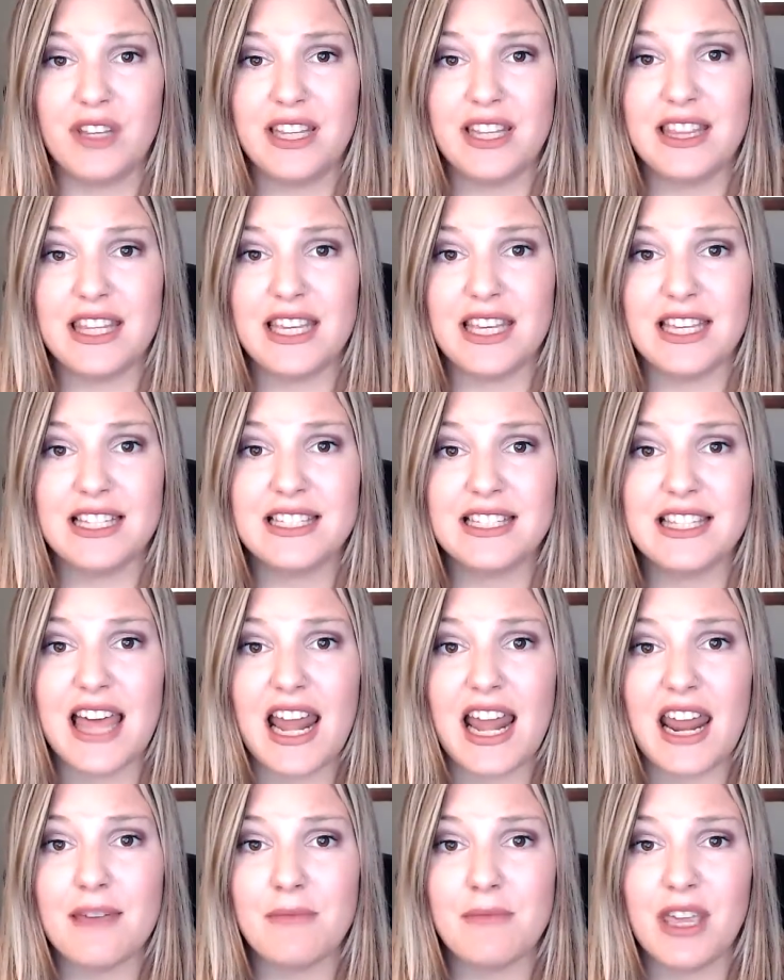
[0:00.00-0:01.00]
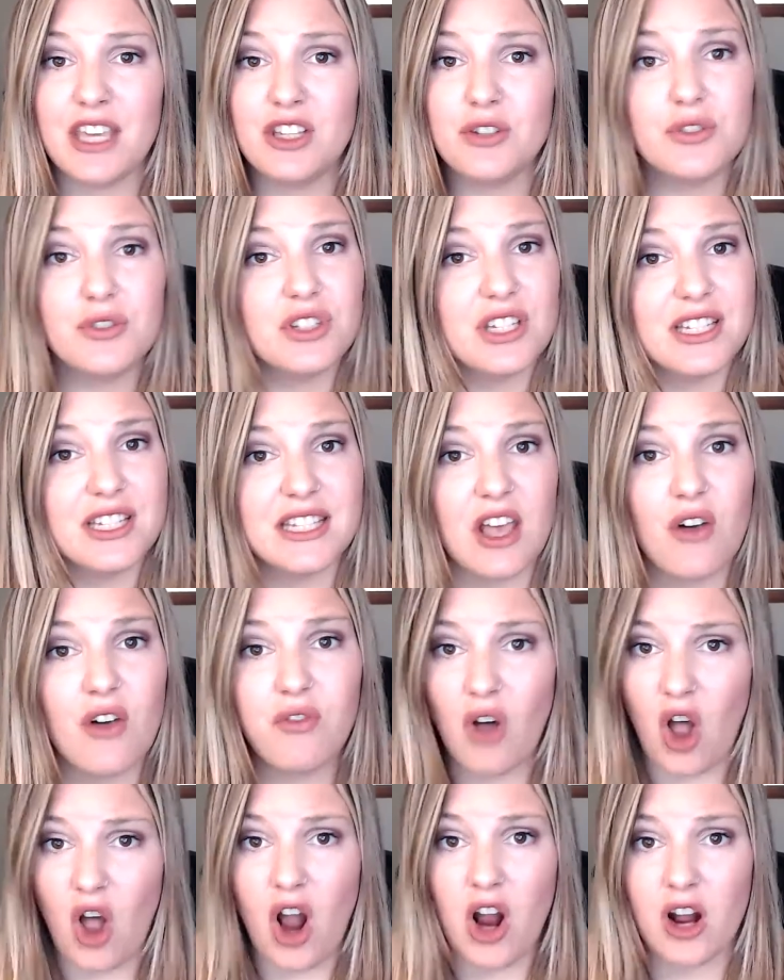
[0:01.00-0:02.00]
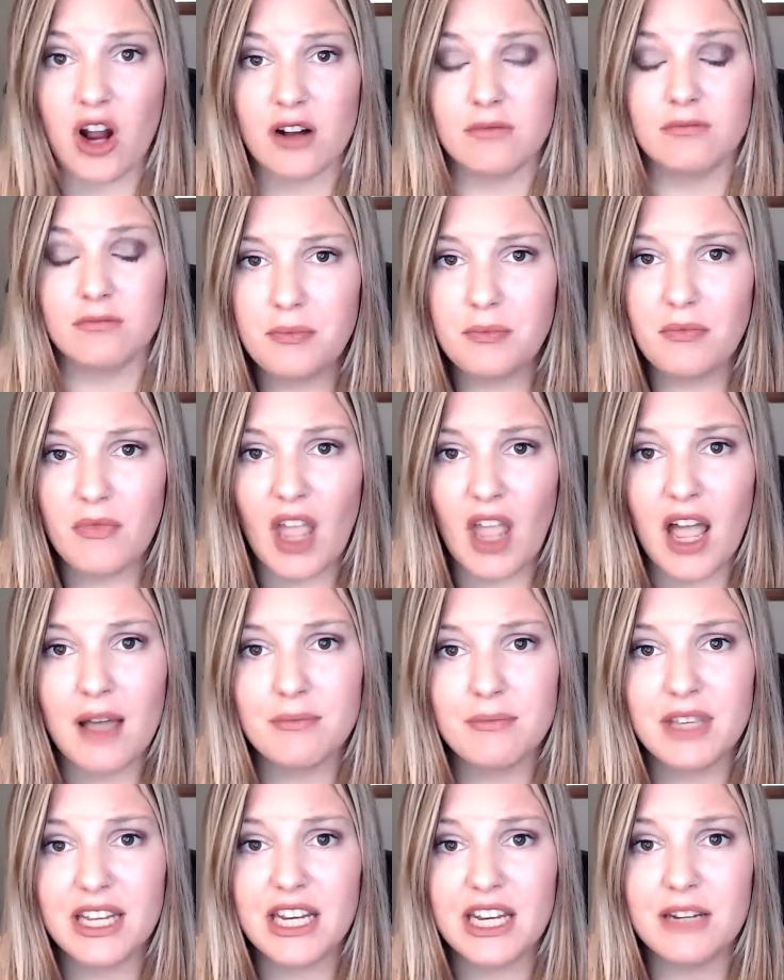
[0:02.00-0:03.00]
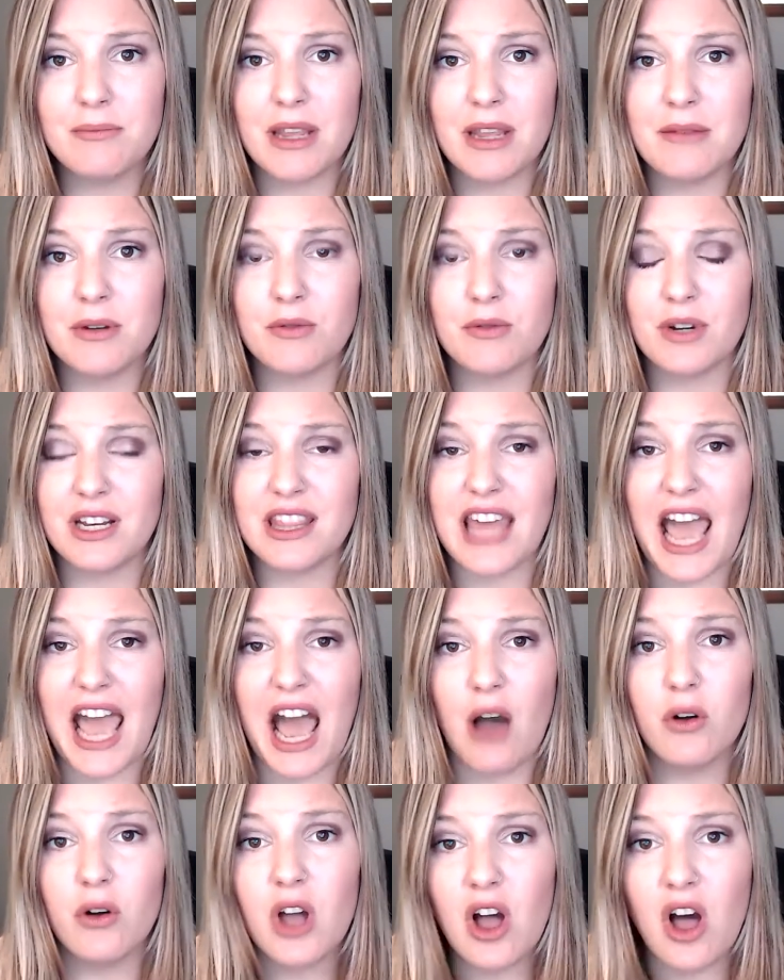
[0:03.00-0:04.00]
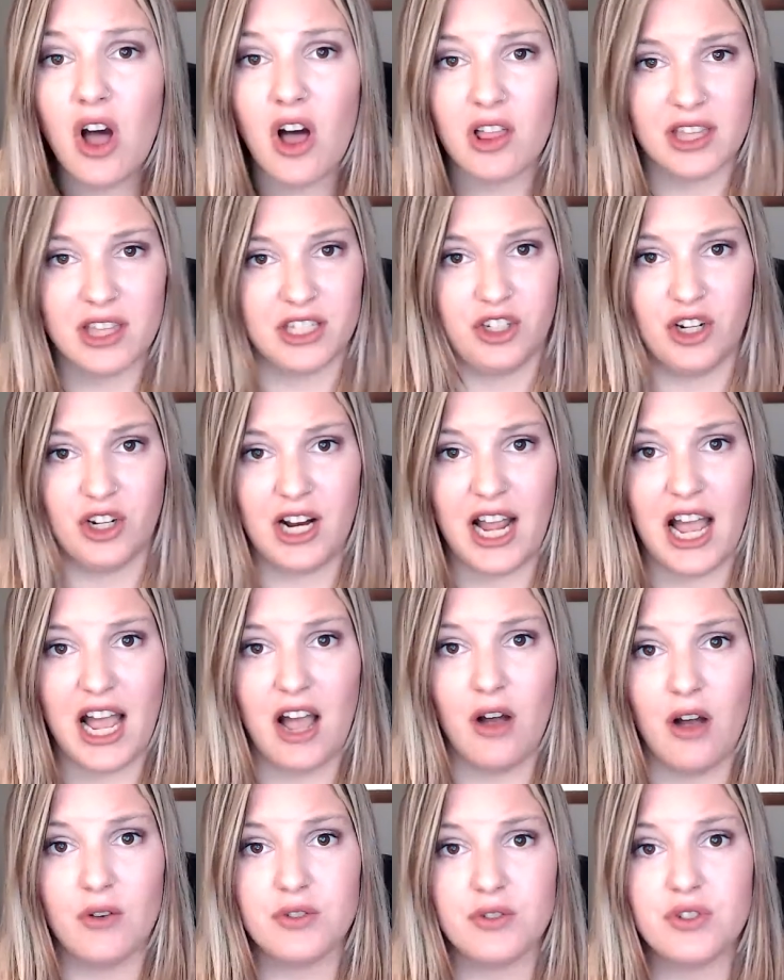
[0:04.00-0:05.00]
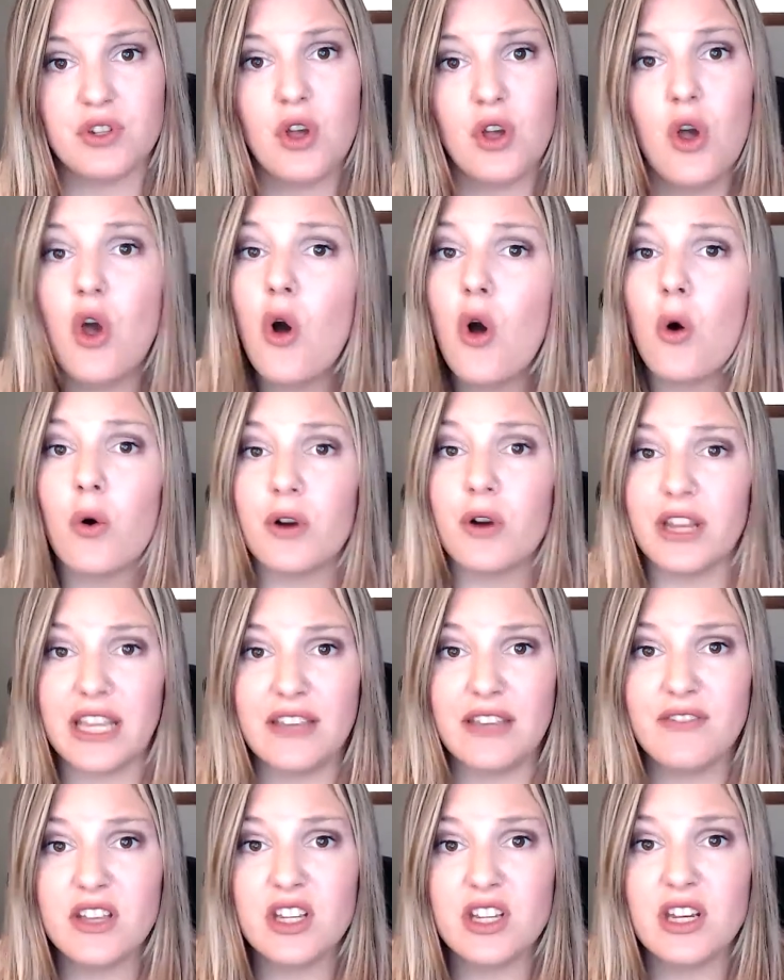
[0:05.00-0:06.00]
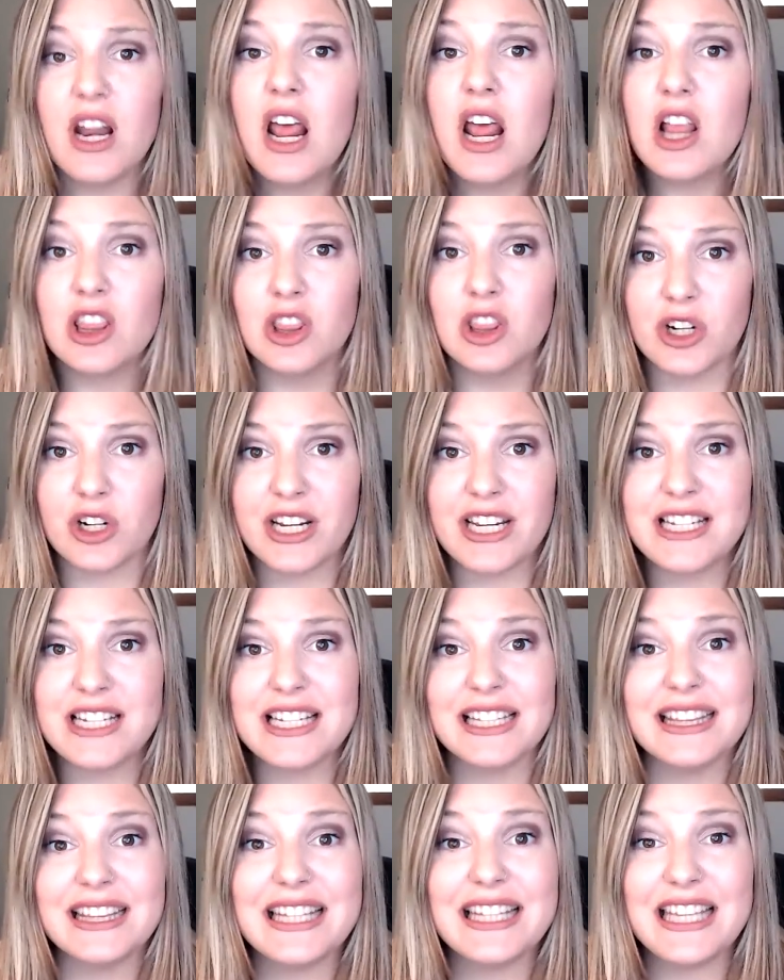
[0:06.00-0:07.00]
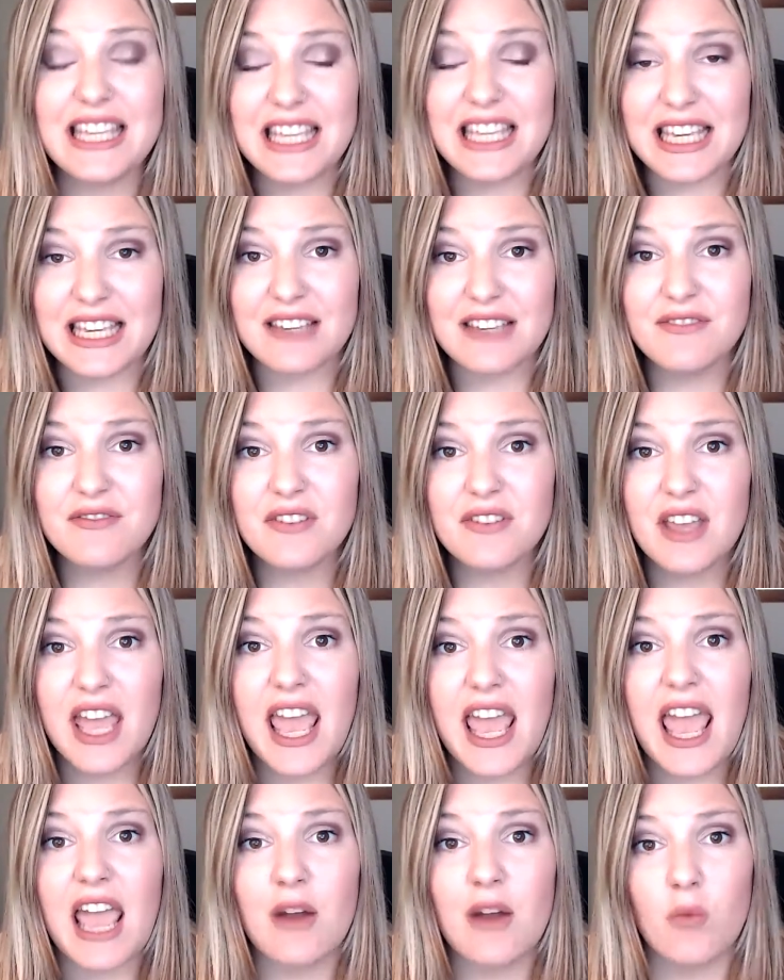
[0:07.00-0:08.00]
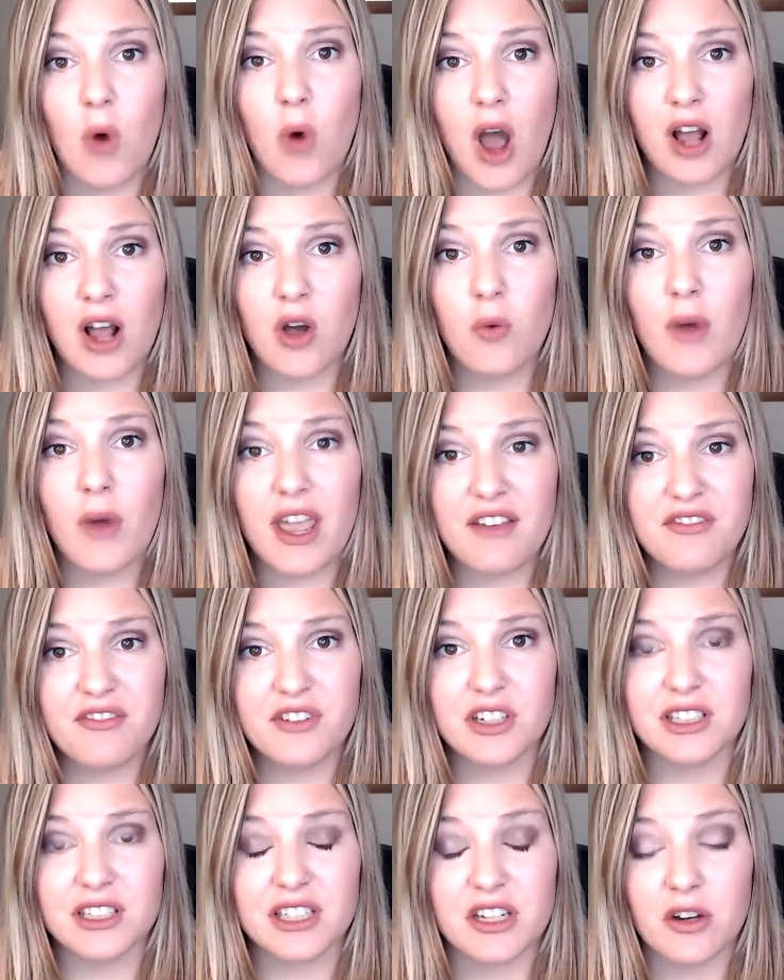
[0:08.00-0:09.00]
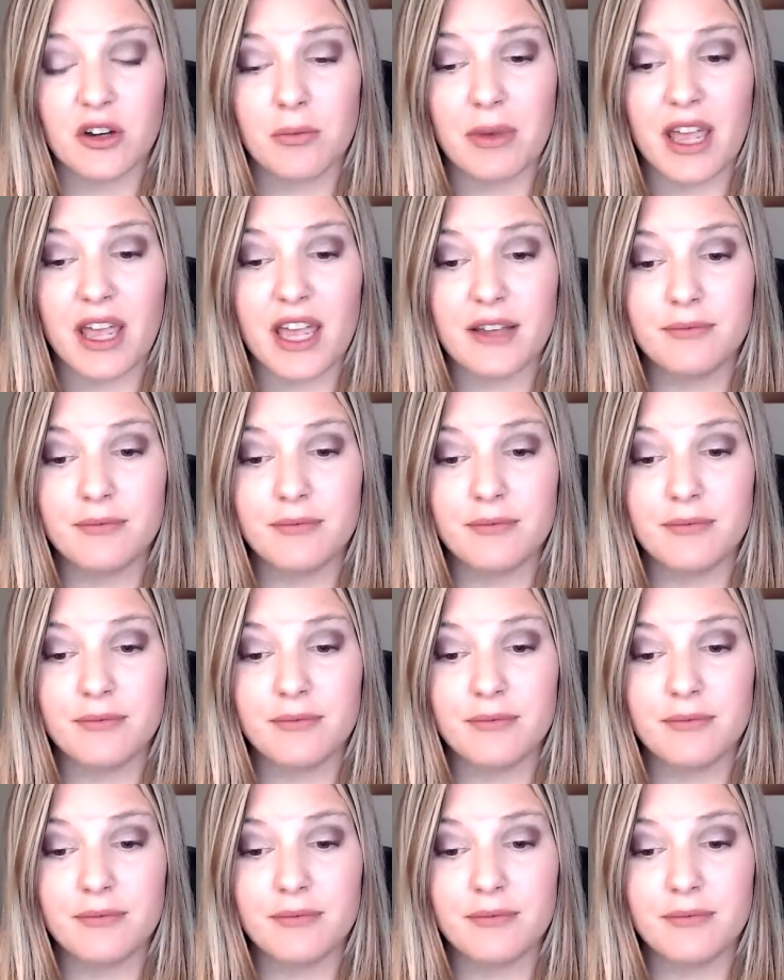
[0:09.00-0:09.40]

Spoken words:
things that I may use to self-harm, getting maybe rid of the alcohol in your house, or even learning to leave and walk away for a little bit.